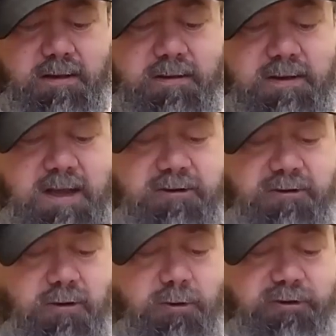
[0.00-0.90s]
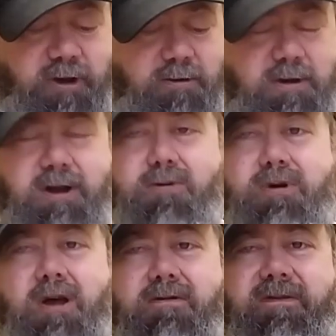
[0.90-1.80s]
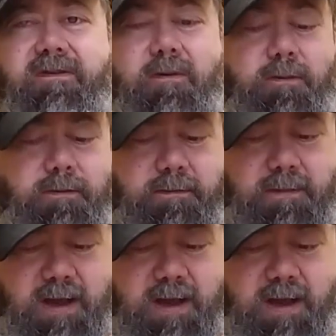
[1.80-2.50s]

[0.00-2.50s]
there's also a little note from